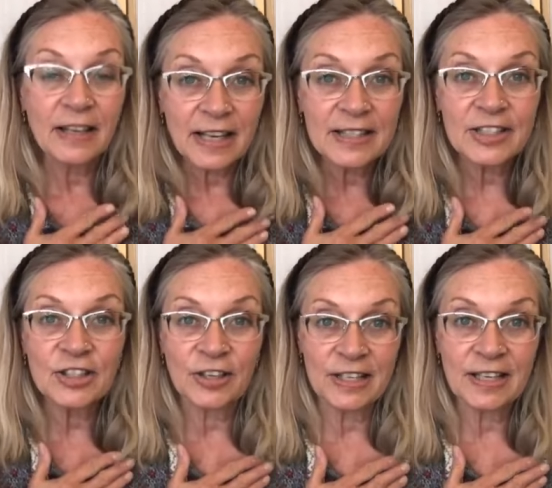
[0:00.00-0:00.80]
let's
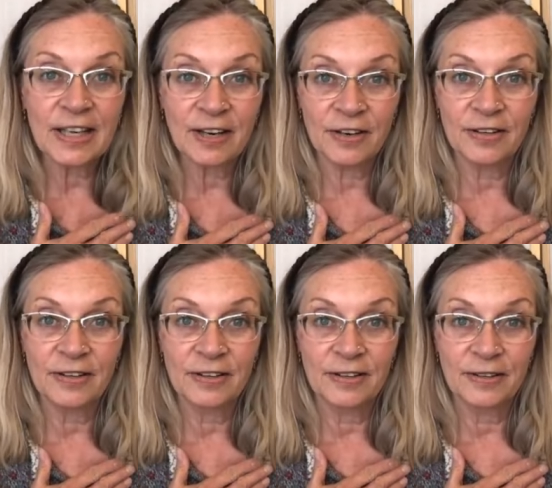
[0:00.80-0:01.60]
start here
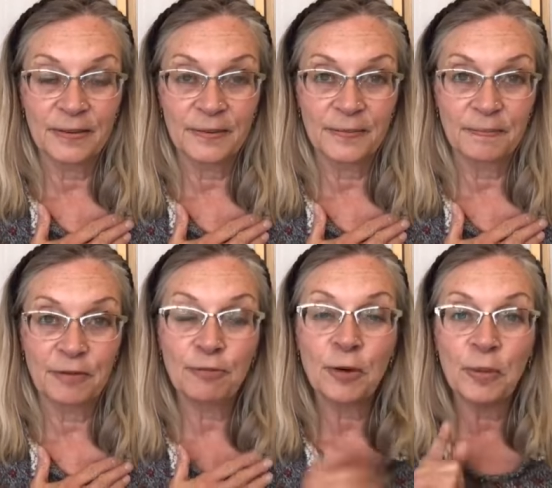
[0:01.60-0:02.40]

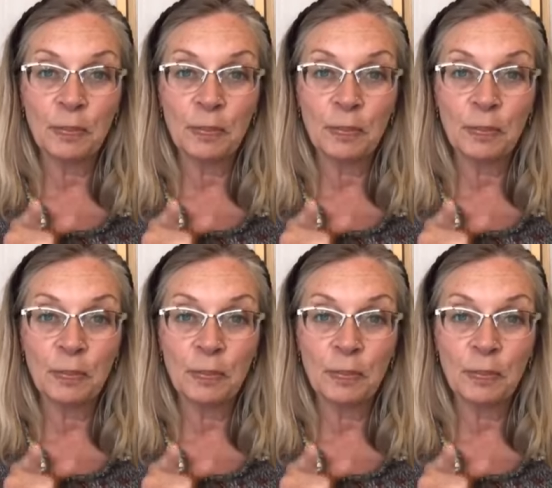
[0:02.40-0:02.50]
before